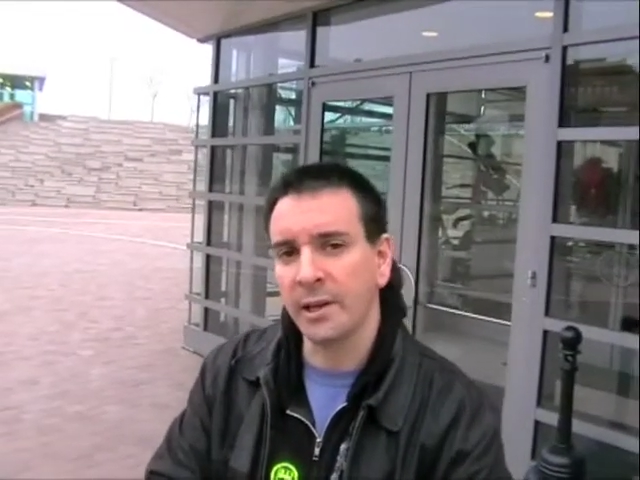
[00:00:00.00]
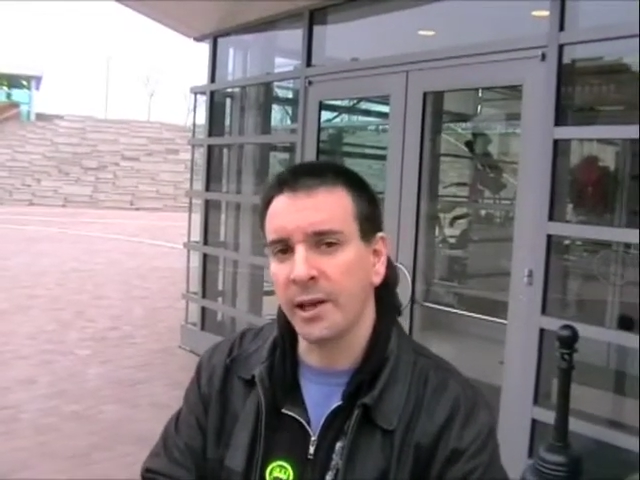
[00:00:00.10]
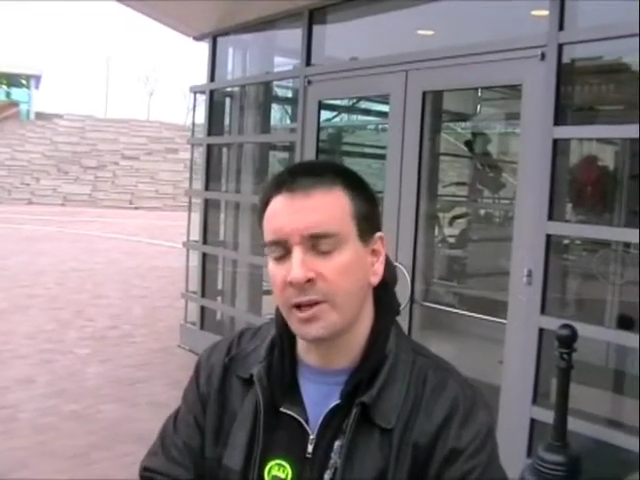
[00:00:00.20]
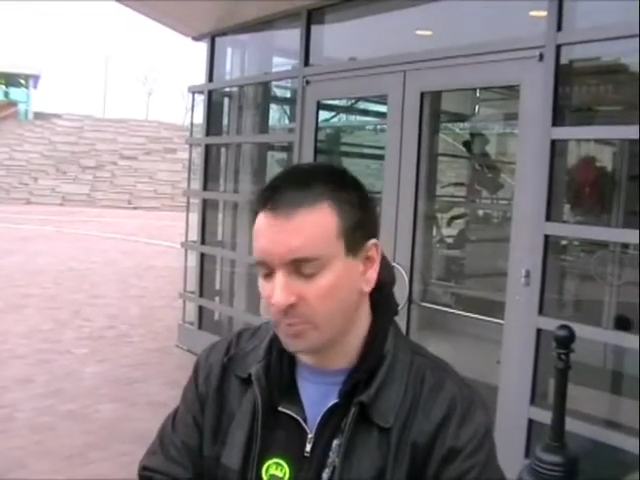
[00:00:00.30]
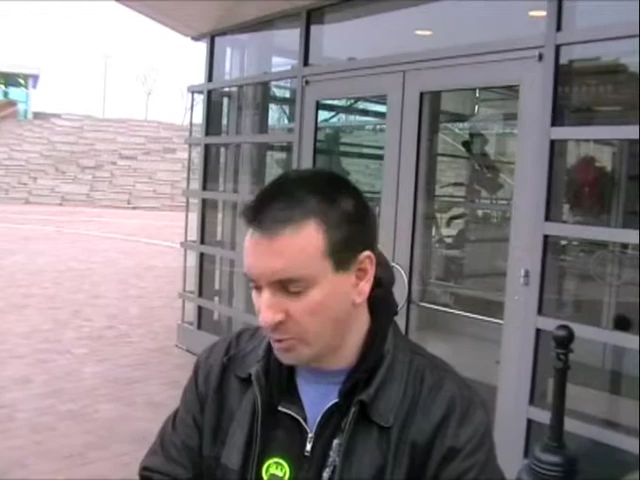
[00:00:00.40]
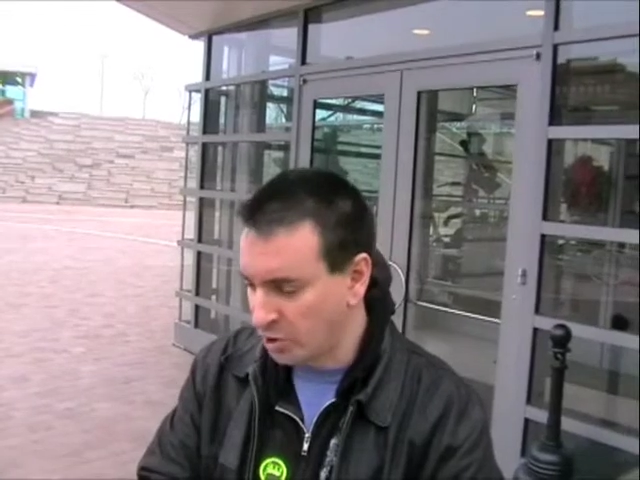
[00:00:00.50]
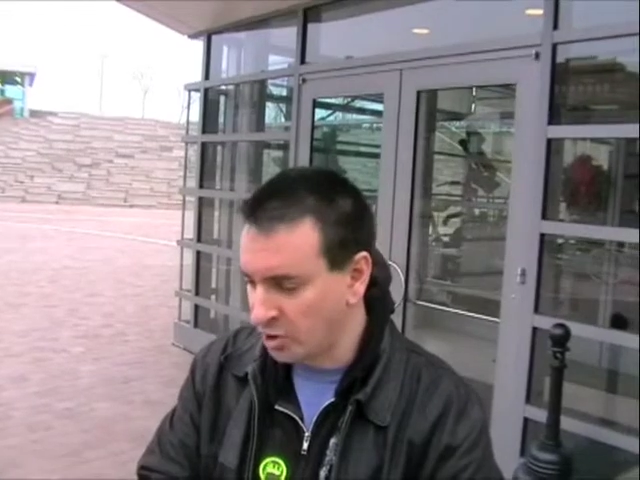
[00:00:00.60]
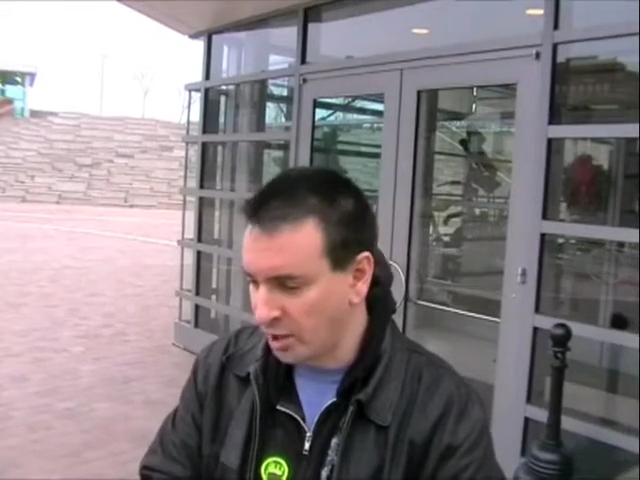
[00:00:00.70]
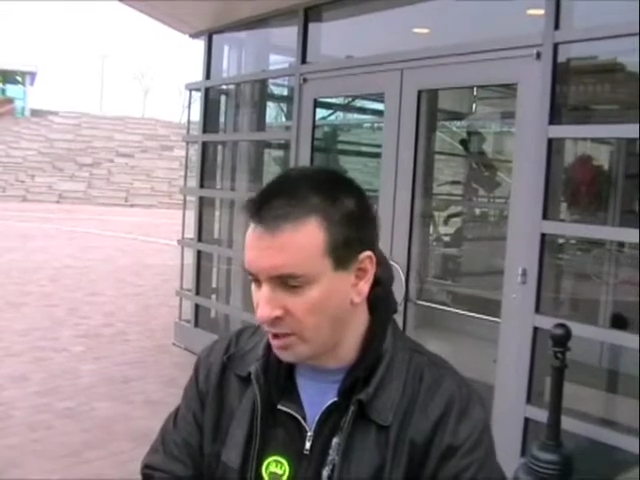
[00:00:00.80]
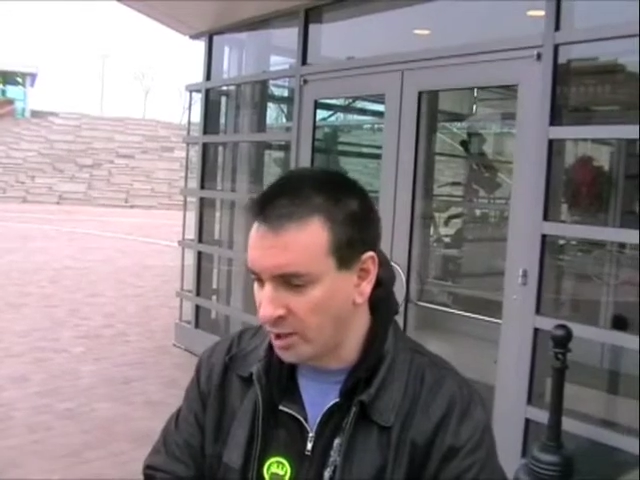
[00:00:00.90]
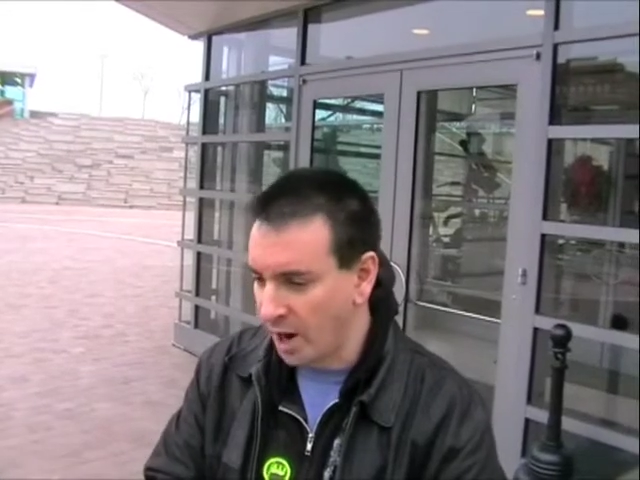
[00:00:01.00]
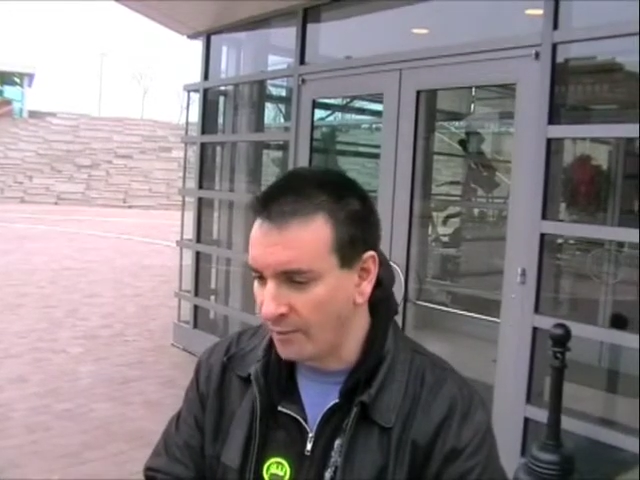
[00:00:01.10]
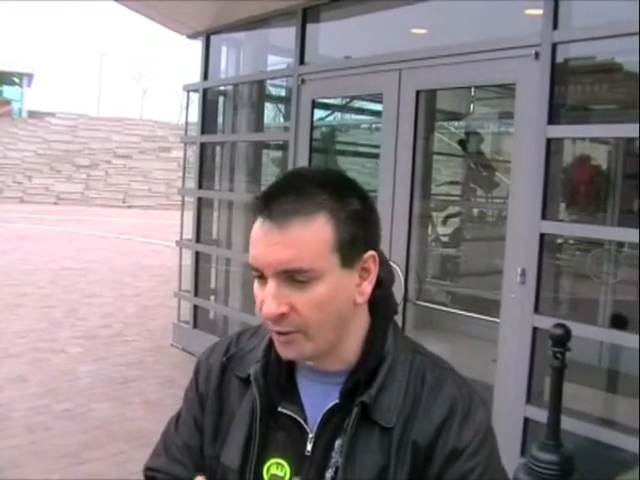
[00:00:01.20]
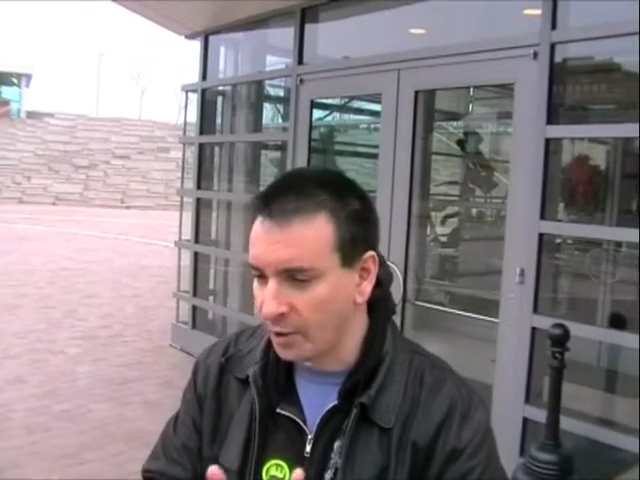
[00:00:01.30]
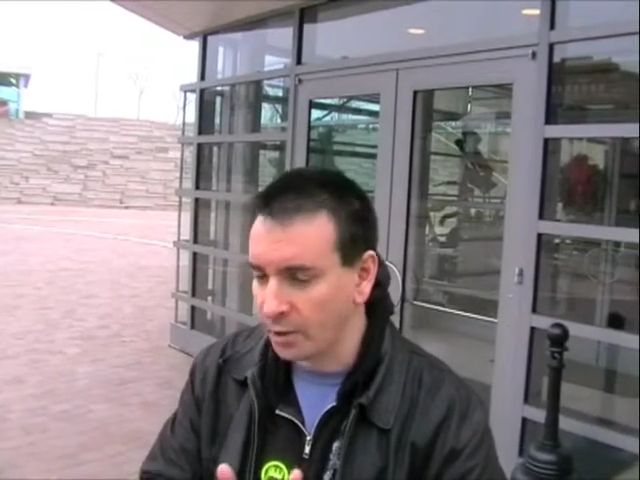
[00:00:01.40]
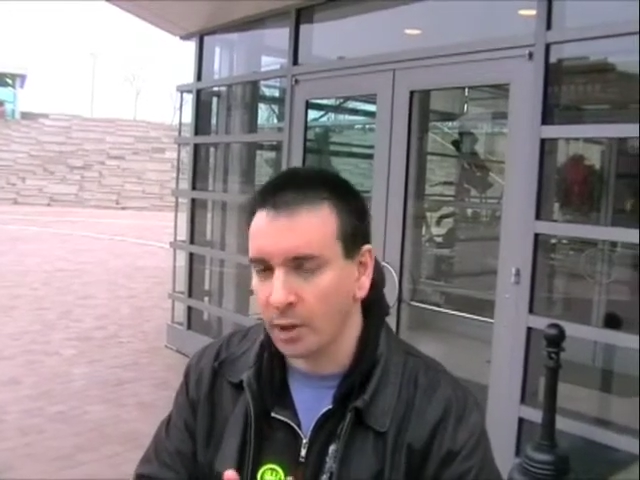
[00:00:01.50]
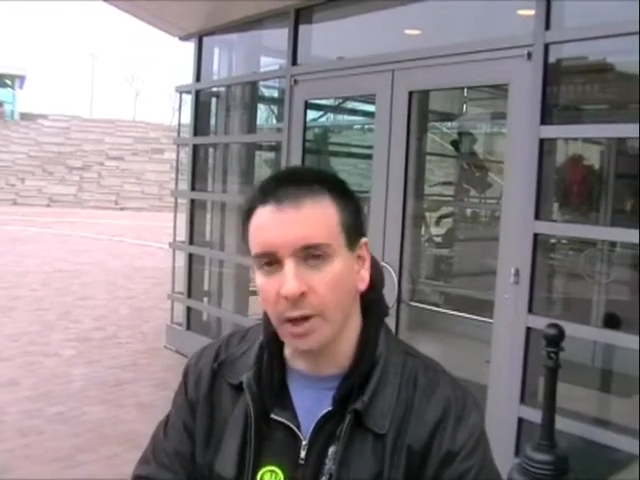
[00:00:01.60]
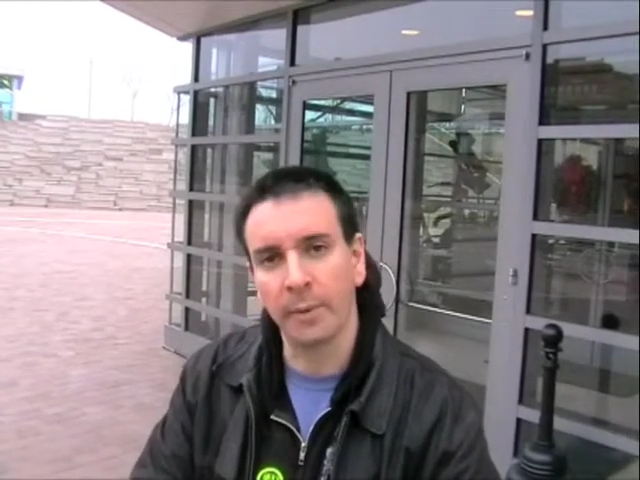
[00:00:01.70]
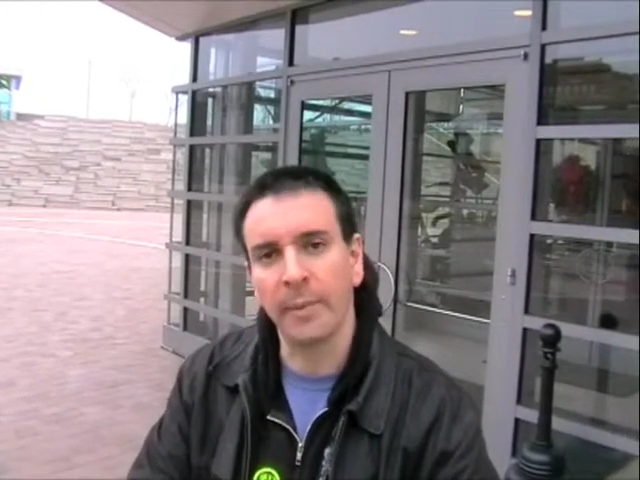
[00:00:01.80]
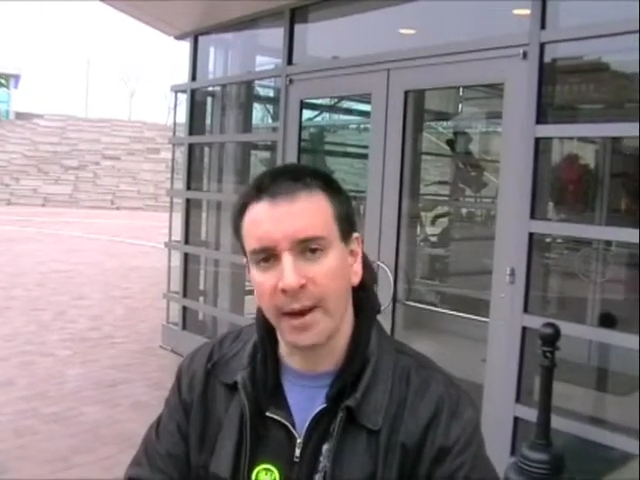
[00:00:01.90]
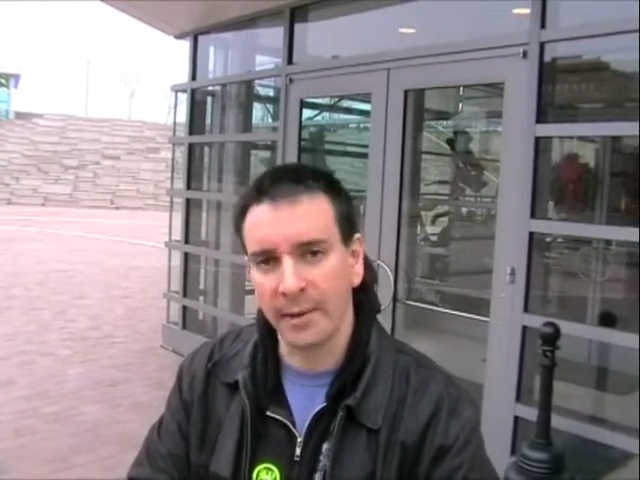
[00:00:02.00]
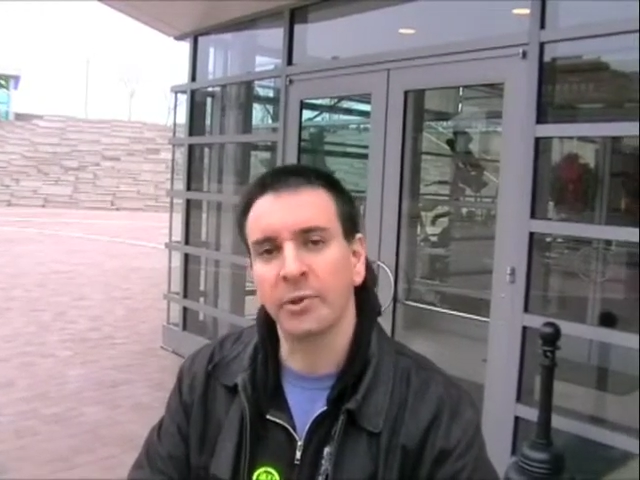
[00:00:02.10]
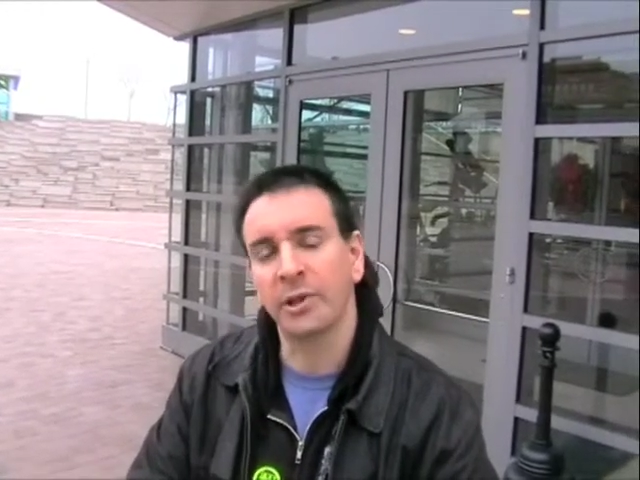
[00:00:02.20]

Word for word: Exhibition Centre. I've learned a lot about him